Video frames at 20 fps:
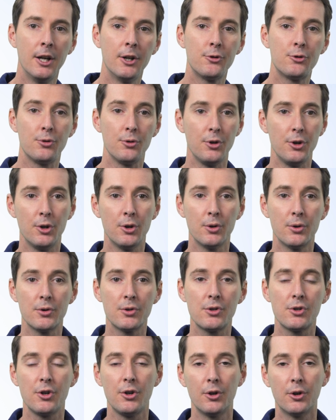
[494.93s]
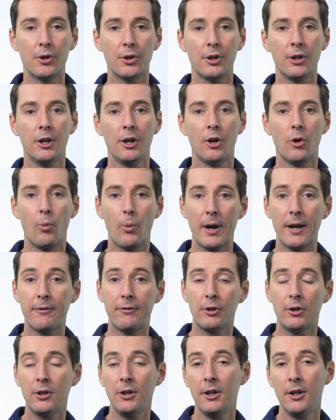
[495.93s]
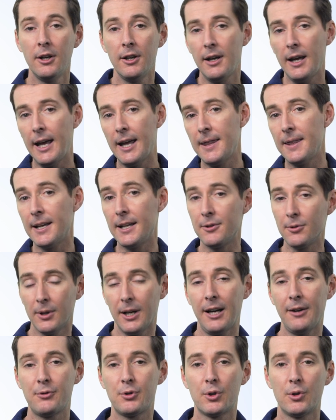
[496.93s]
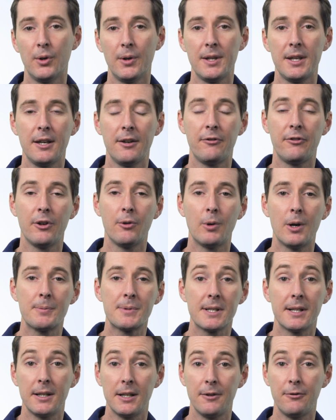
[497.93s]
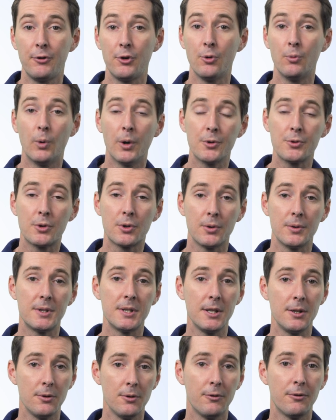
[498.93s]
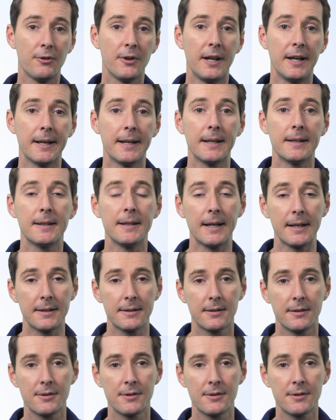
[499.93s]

to use your waiver and then you'll have to go on the FAA website if you want to continue flying at night.